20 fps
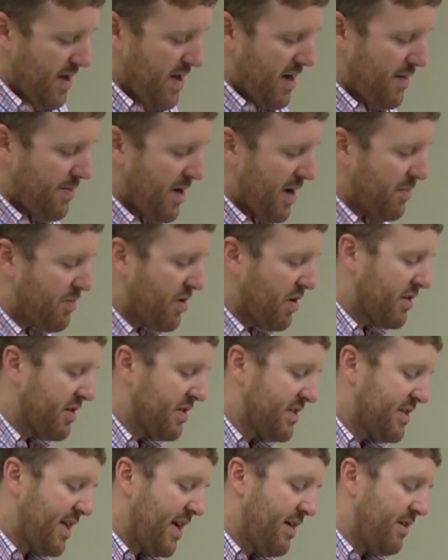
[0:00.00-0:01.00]
um, and I broke
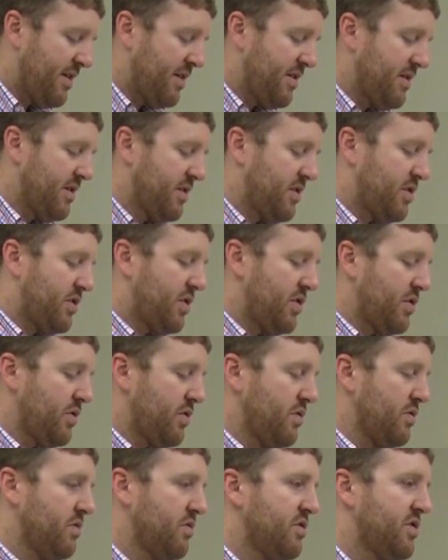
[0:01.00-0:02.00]
this down into
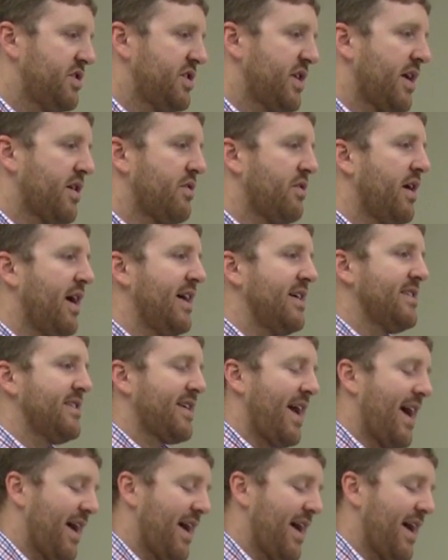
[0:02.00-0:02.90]
two generalized